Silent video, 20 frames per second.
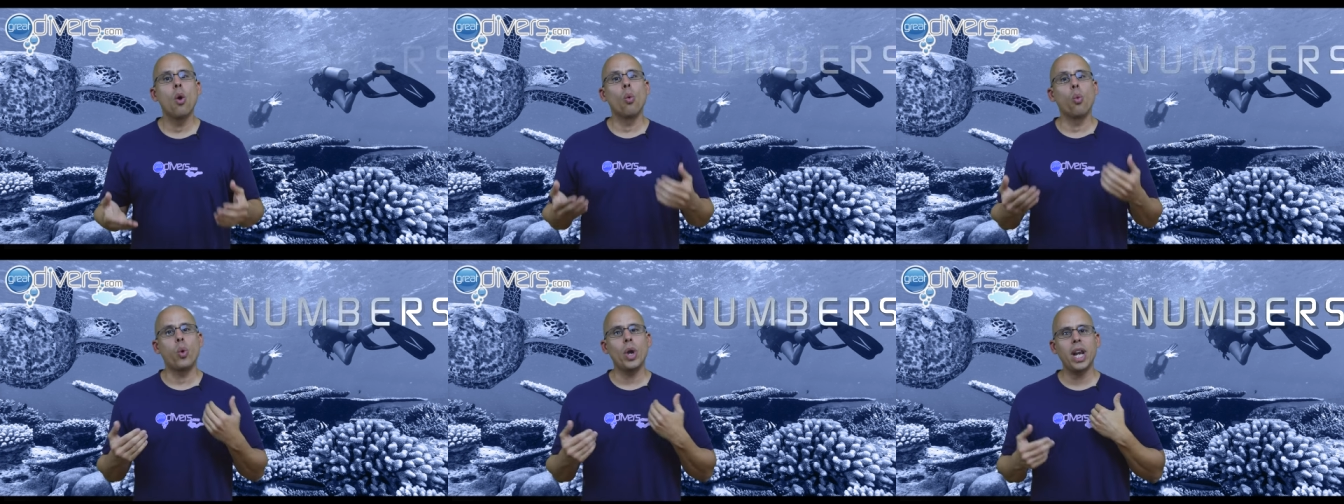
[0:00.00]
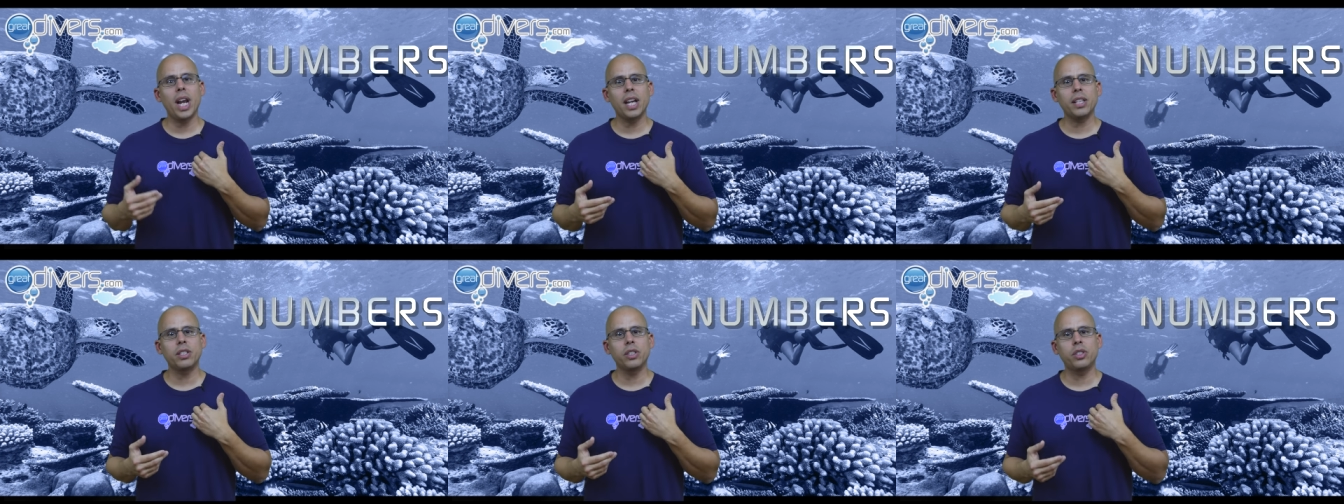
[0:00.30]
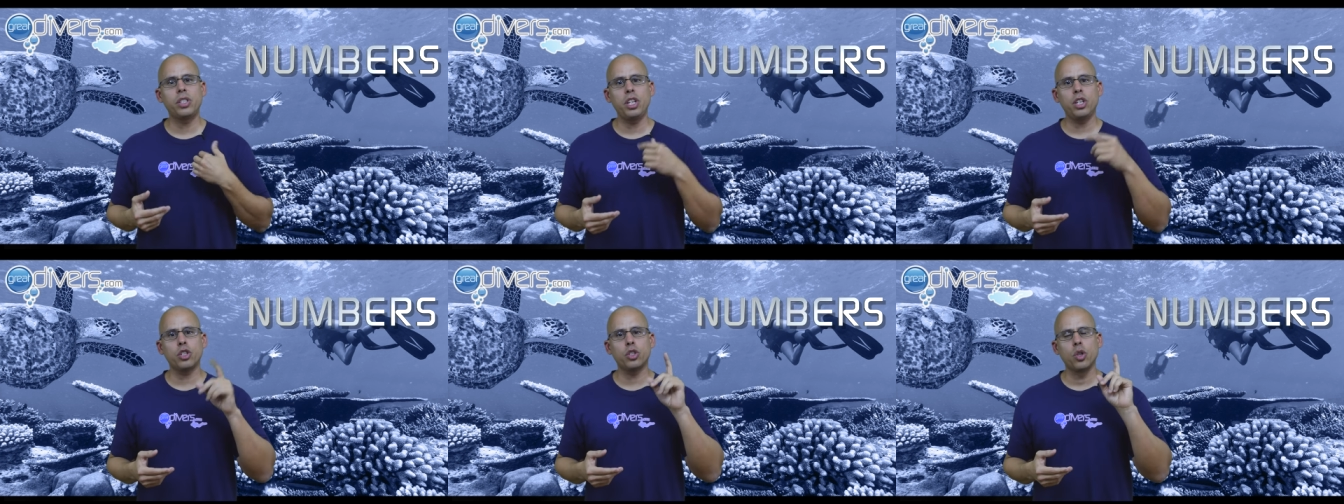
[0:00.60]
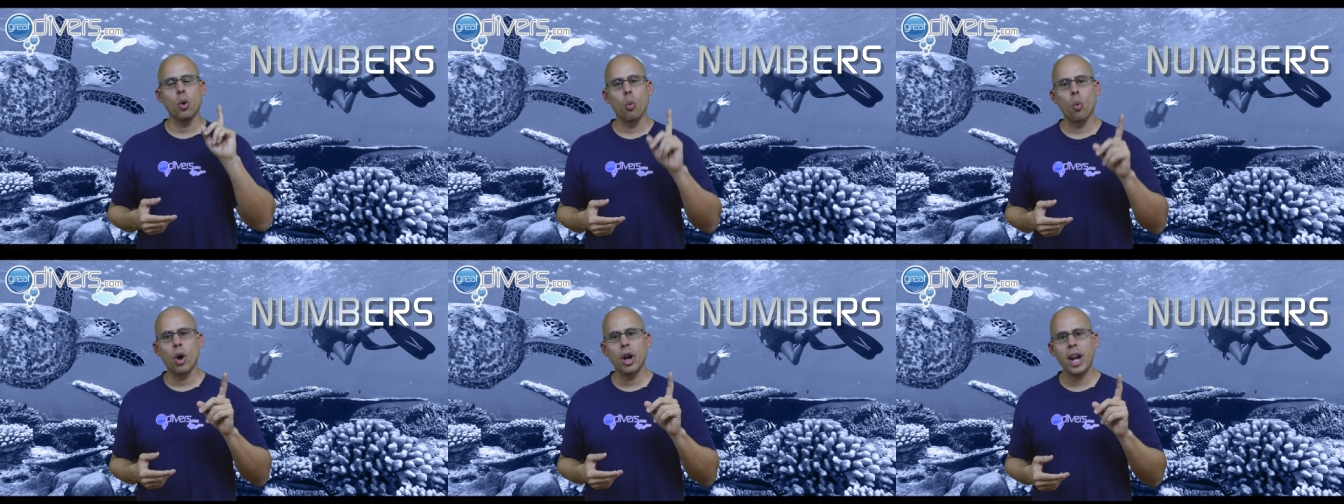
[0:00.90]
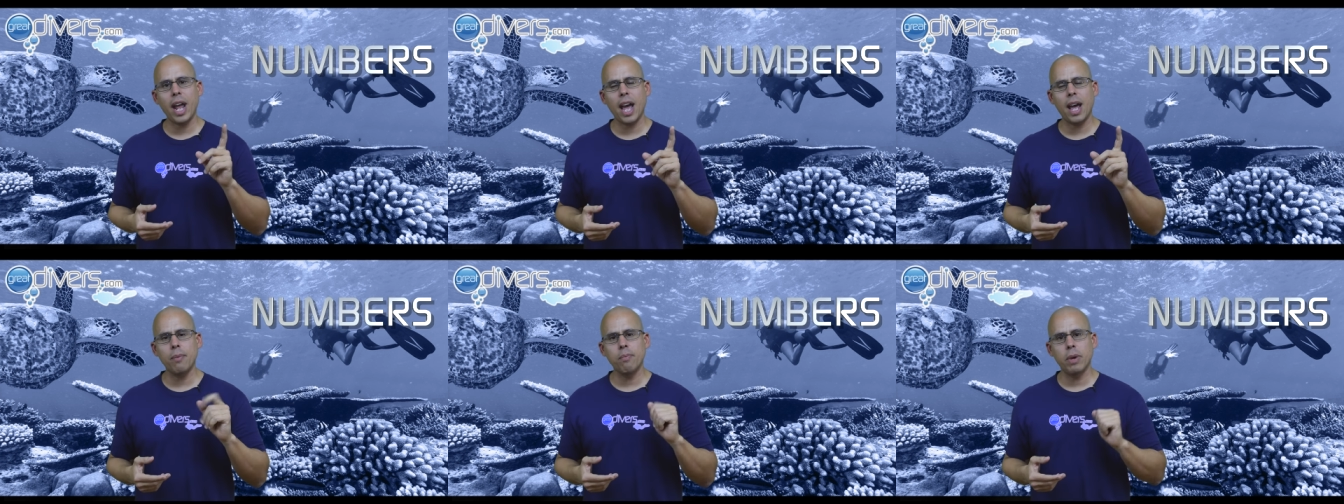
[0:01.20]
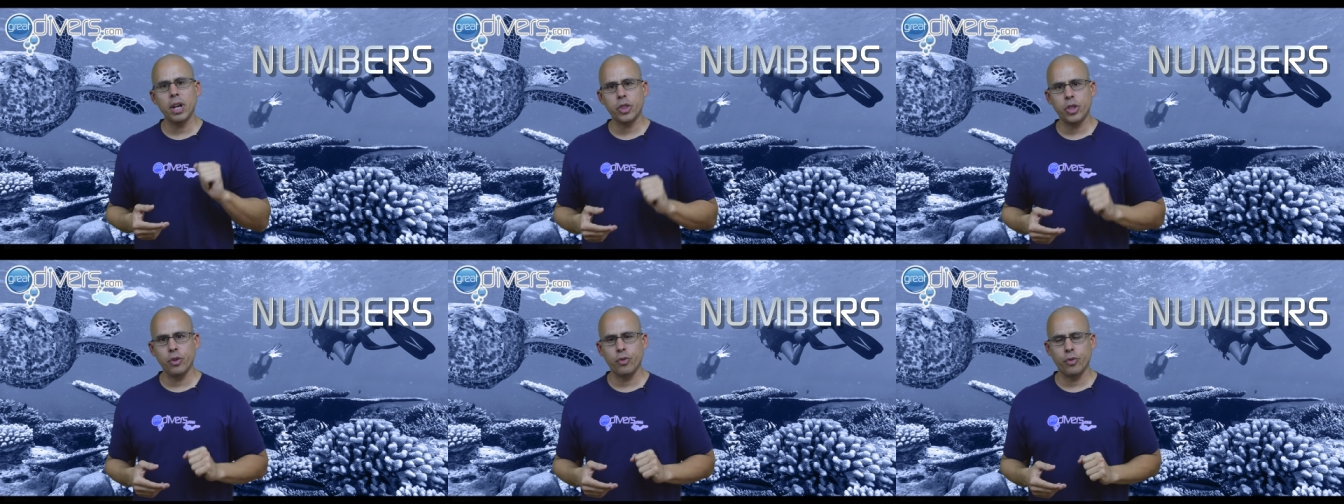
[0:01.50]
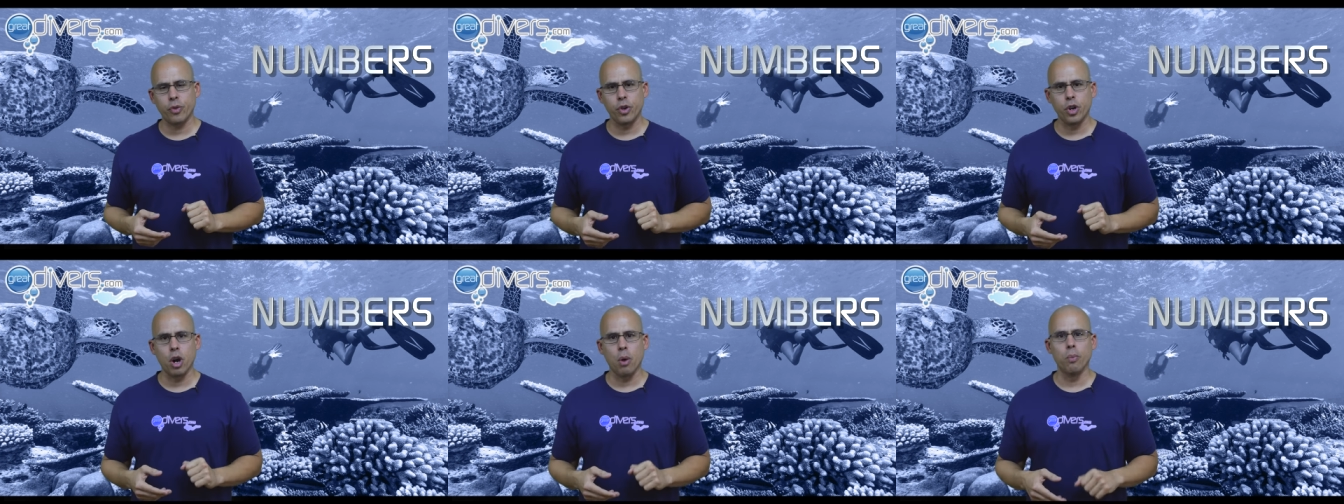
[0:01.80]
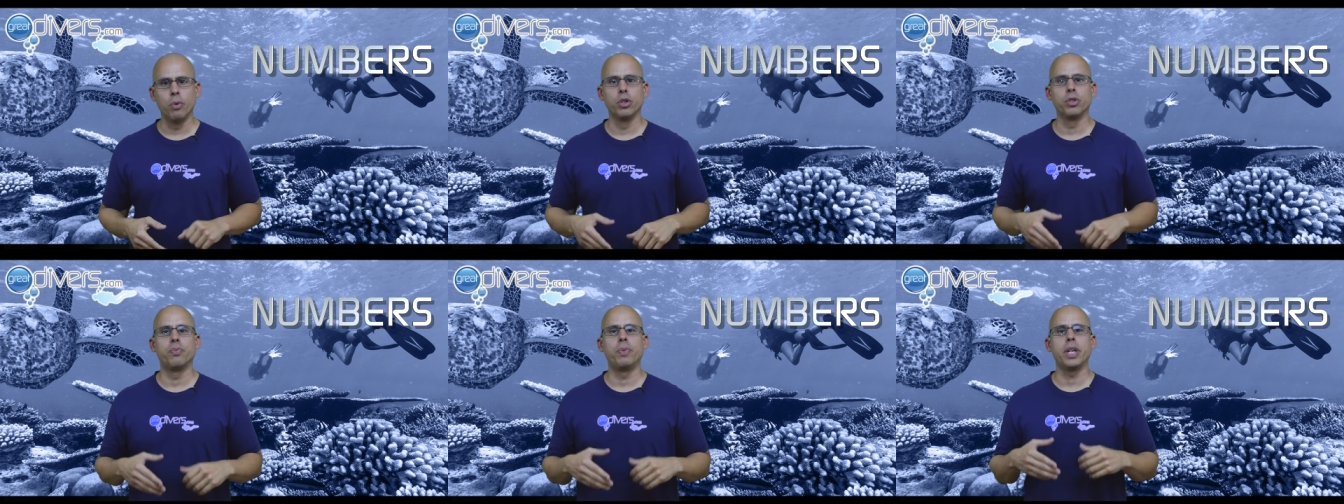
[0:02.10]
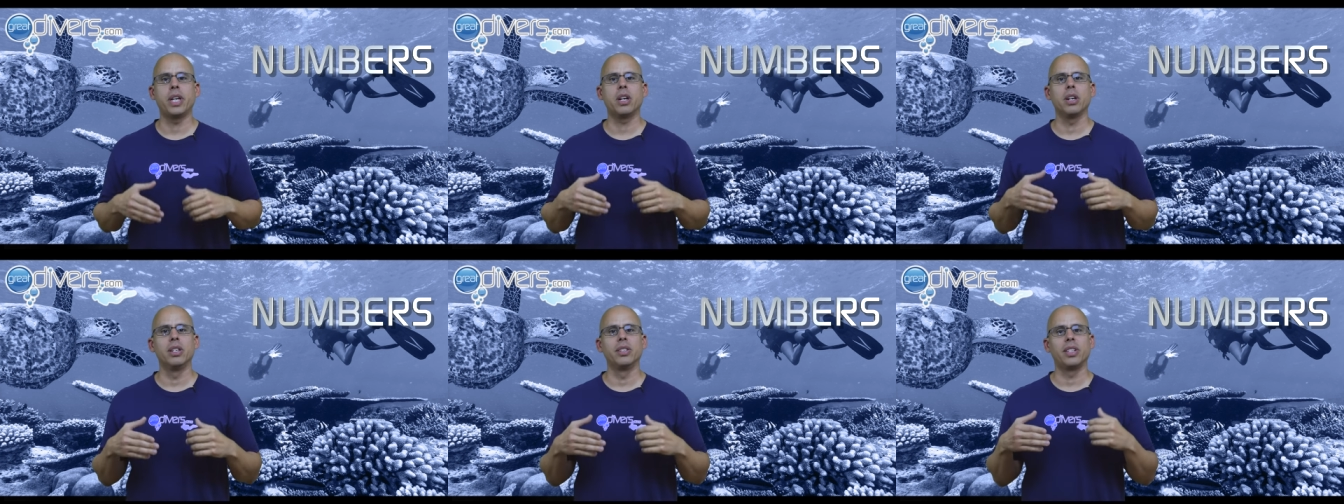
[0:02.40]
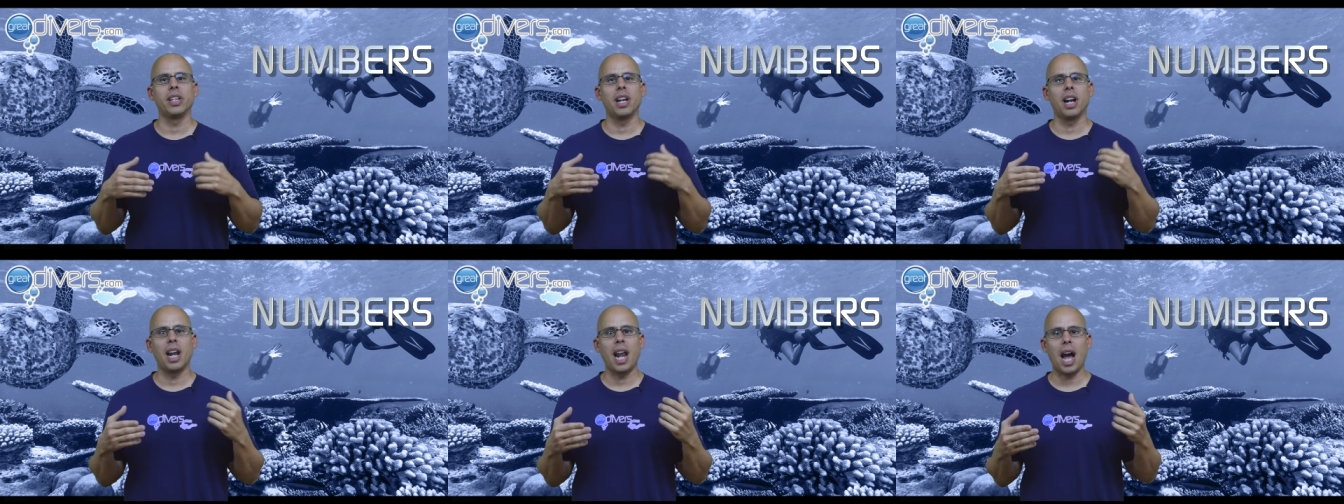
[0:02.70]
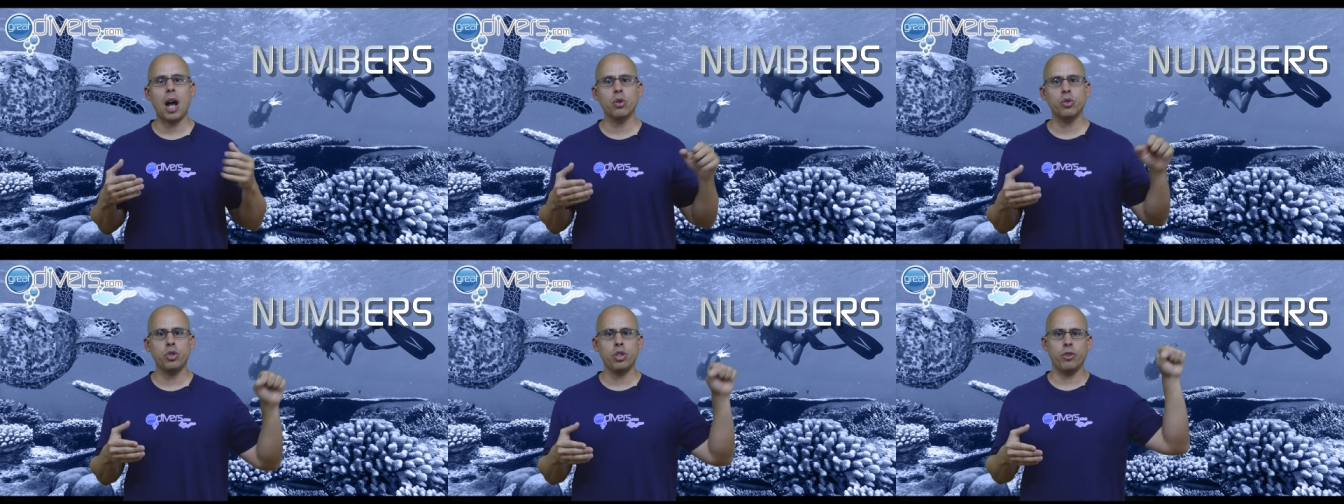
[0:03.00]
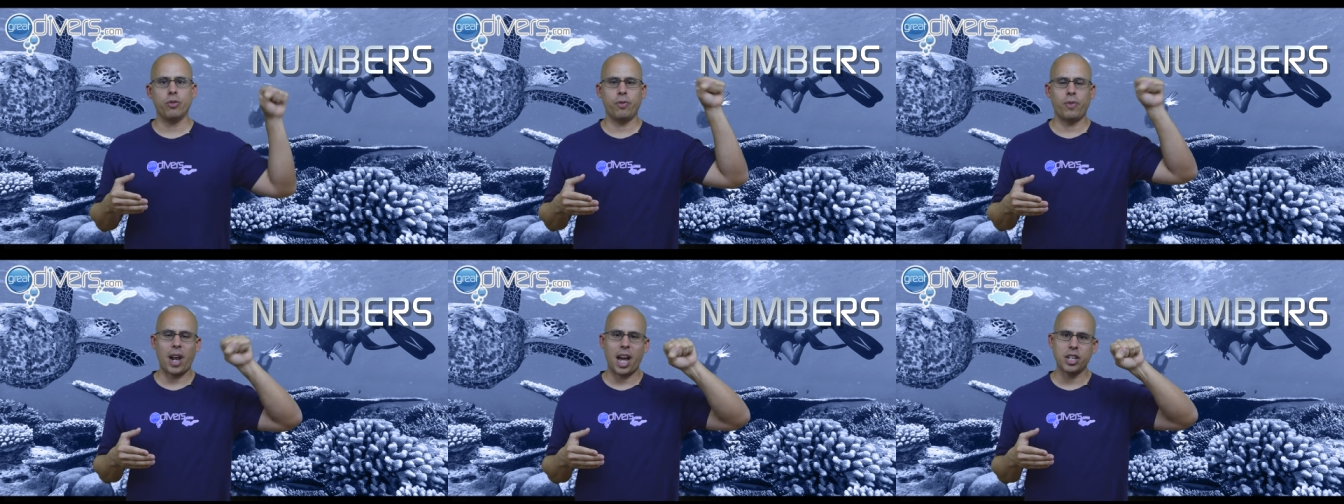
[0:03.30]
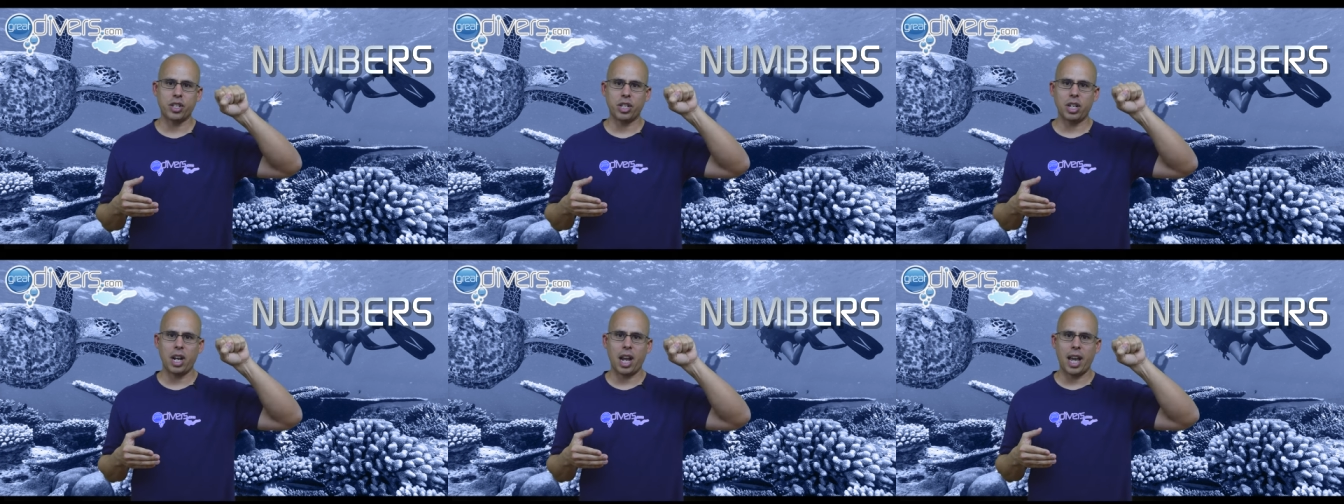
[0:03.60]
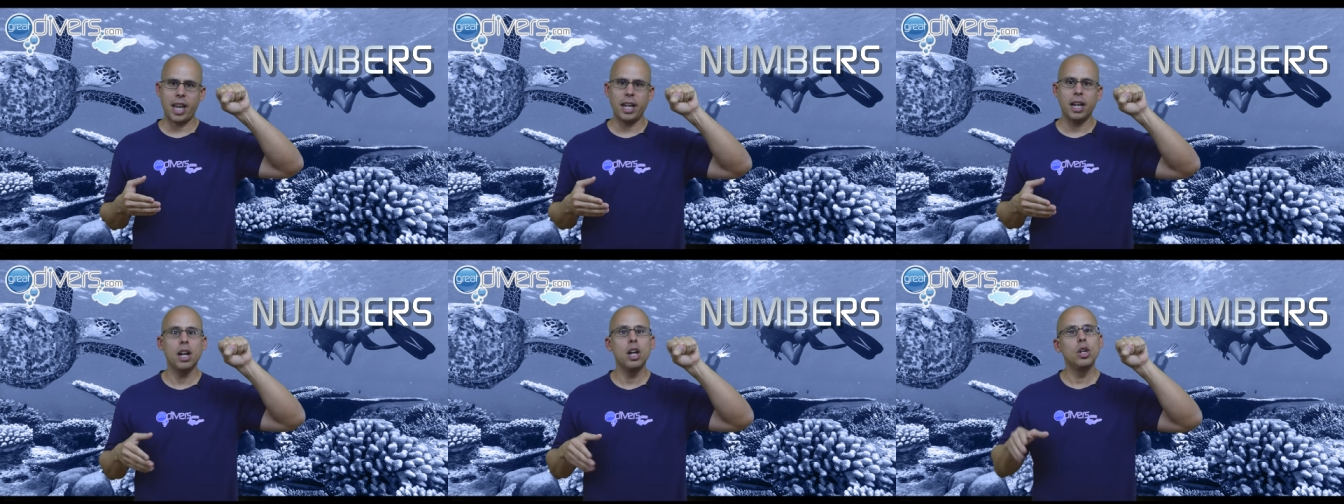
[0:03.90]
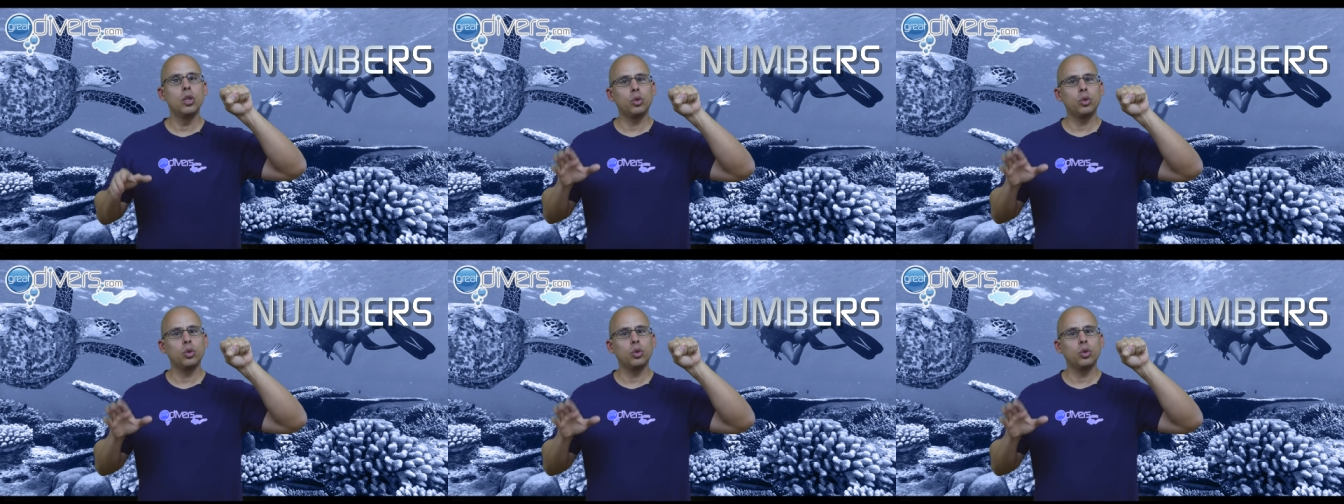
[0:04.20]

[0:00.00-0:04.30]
We like to teach the one hand method for numbers because it allows you to flash a light